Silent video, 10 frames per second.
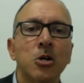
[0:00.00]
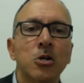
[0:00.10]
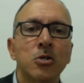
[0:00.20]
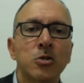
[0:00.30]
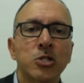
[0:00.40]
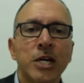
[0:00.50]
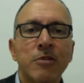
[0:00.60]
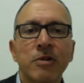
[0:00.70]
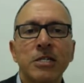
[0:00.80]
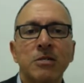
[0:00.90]
So
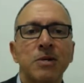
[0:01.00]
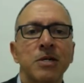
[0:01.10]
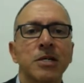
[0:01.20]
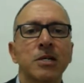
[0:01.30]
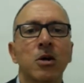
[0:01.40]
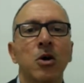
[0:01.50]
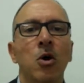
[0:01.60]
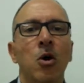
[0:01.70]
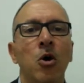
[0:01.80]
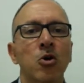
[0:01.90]
generally speaking,
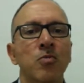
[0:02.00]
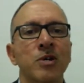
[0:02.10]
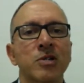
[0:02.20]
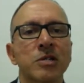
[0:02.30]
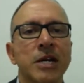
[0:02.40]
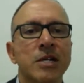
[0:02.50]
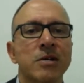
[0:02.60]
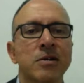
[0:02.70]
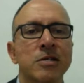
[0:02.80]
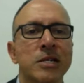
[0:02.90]
occupational
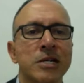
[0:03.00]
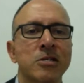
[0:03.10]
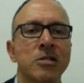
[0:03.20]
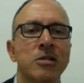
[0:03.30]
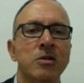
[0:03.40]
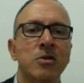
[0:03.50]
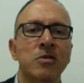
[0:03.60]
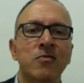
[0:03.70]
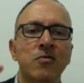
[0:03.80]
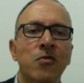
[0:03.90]
categories, like I said,
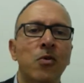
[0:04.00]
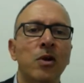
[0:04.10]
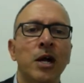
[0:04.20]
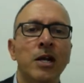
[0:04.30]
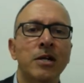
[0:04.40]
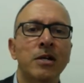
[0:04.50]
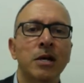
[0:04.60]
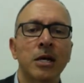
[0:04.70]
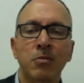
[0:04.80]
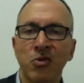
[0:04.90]
if you fall under
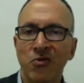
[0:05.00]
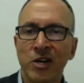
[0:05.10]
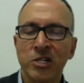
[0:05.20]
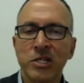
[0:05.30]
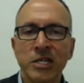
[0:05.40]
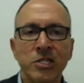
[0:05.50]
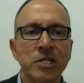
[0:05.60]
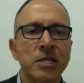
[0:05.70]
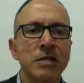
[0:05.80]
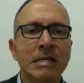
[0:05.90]
a professional
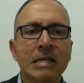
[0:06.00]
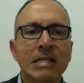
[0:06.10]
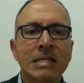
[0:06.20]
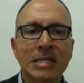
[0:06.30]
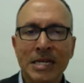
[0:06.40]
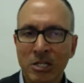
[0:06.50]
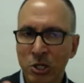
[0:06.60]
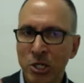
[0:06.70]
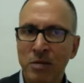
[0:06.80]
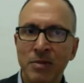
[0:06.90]
engineer, that is
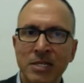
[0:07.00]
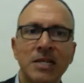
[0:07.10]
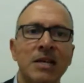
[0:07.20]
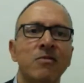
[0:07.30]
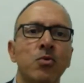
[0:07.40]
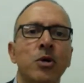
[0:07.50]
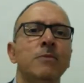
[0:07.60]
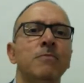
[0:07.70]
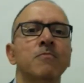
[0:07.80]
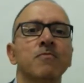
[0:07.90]
deemed as level
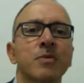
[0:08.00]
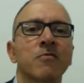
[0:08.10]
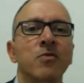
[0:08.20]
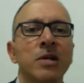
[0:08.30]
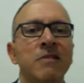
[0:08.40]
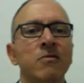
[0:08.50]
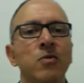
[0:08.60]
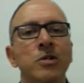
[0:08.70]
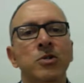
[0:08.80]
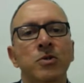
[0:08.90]
1. For level
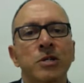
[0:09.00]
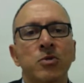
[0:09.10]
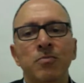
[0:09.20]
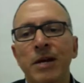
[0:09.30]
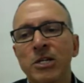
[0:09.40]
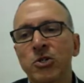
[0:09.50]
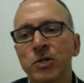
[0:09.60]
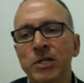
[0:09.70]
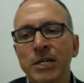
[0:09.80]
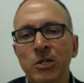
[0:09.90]
1, you need to make
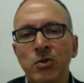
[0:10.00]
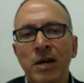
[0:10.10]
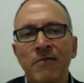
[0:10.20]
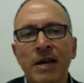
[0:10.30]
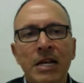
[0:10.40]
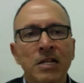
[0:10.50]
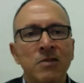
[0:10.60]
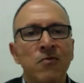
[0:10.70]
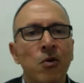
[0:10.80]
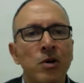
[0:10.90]
sure that you have at
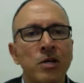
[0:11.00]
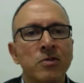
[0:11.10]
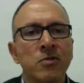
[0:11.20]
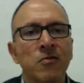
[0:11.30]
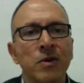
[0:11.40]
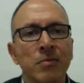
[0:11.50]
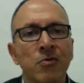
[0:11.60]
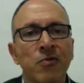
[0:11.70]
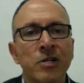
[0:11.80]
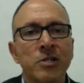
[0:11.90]
least 4 years of a
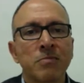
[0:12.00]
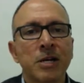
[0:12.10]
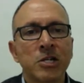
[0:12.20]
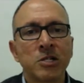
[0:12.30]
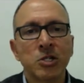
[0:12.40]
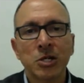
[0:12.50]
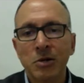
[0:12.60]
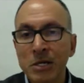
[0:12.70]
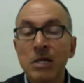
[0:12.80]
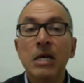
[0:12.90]
professional bachelor's
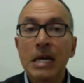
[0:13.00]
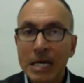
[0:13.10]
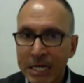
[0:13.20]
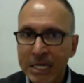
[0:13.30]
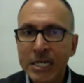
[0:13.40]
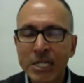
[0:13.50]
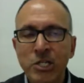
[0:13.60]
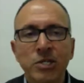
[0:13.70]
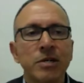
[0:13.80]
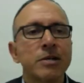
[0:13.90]
degree in
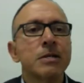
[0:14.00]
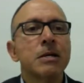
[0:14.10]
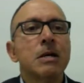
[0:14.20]
engineering.